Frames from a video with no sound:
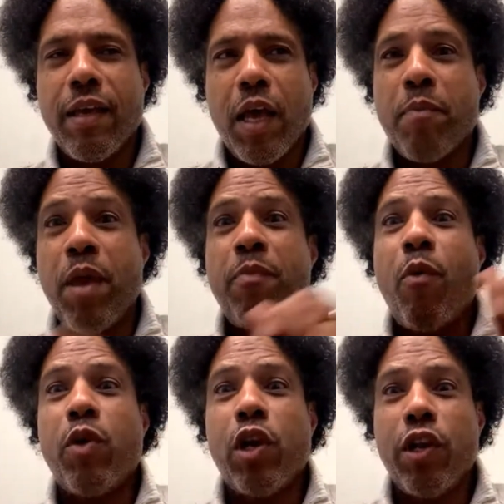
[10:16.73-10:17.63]
And people
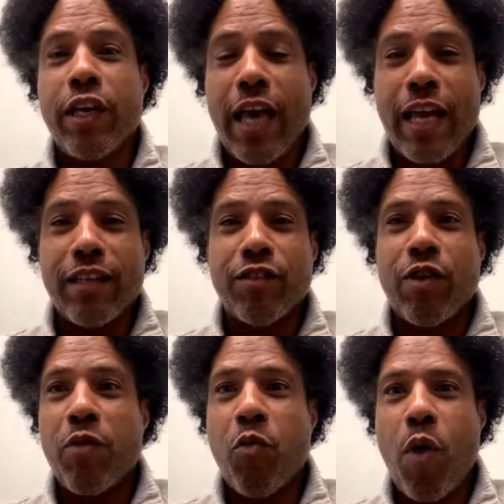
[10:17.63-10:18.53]
would look at it. So
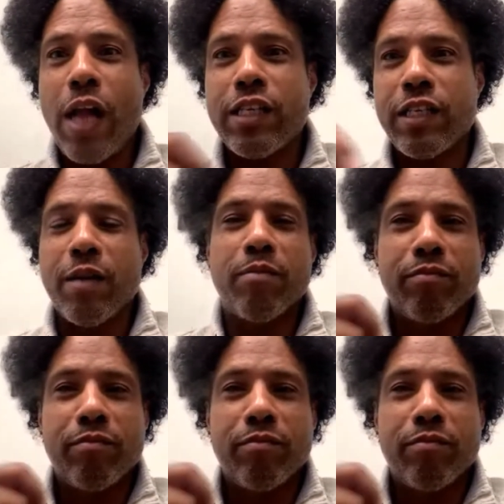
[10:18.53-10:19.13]
I'd watch them.